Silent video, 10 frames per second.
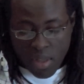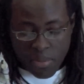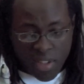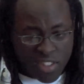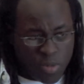
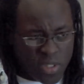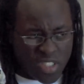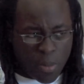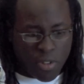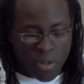I'm going to switch
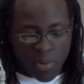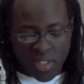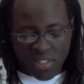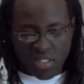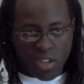it up a little
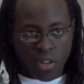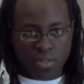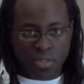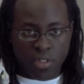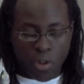bit. It's
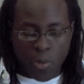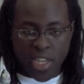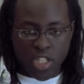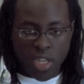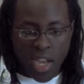called The
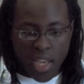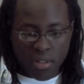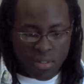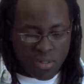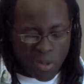Gray
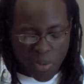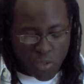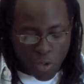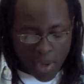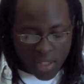Shine. Don't be
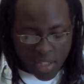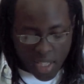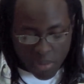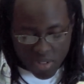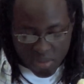fooled by the
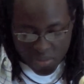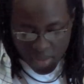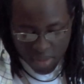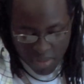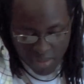name. It's
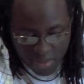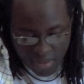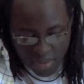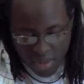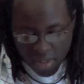
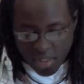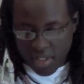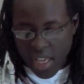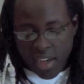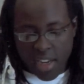
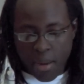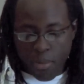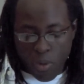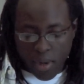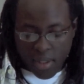kind of not
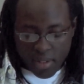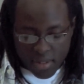boring.